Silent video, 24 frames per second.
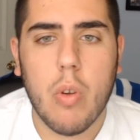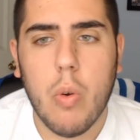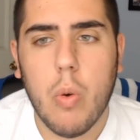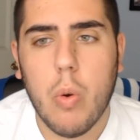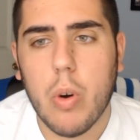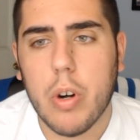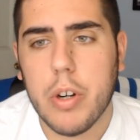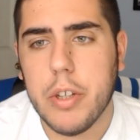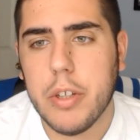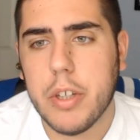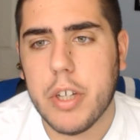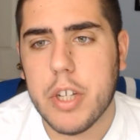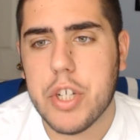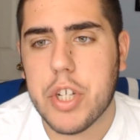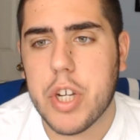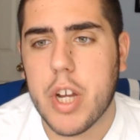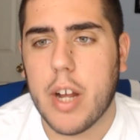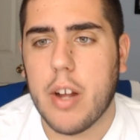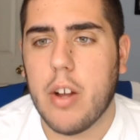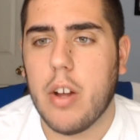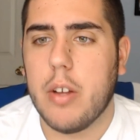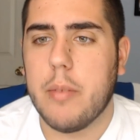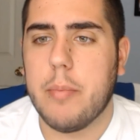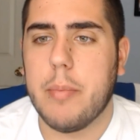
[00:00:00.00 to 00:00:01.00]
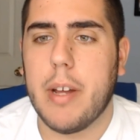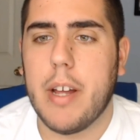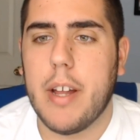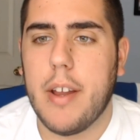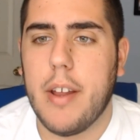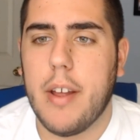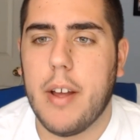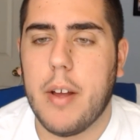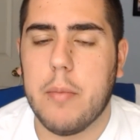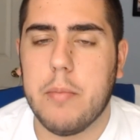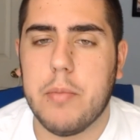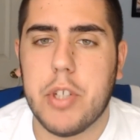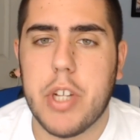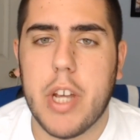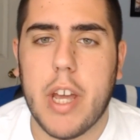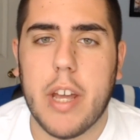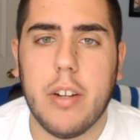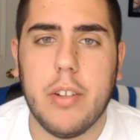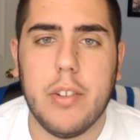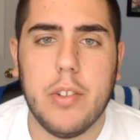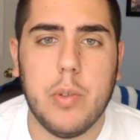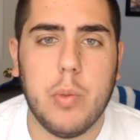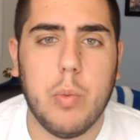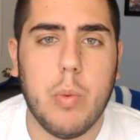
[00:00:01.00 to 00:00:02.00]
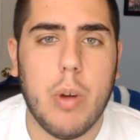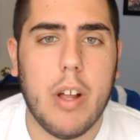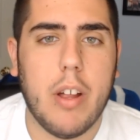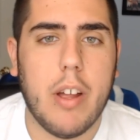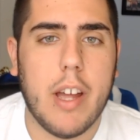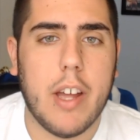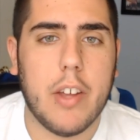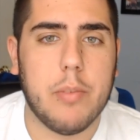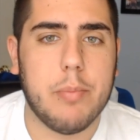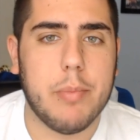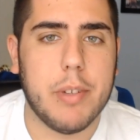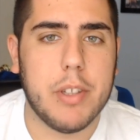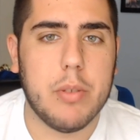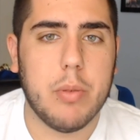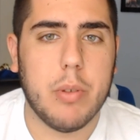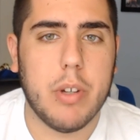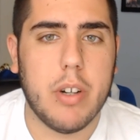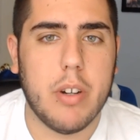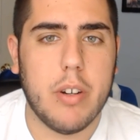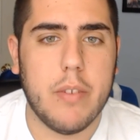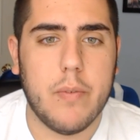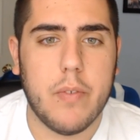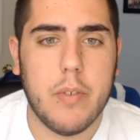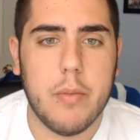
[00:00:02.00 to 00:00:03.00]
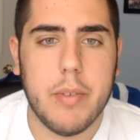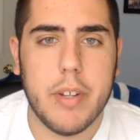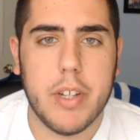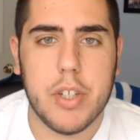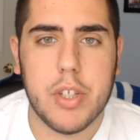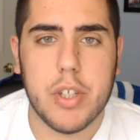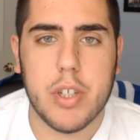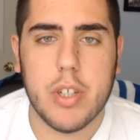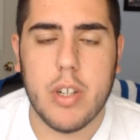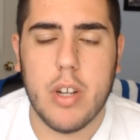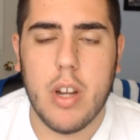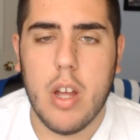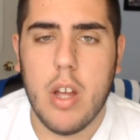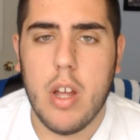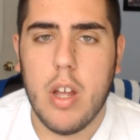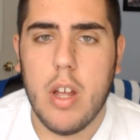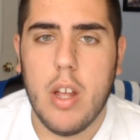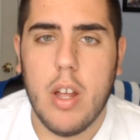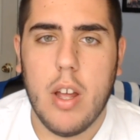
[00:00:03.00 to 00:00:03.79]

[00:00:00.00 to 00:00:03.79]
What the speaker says: Or you can check on my channel as well. It has my Twitter information.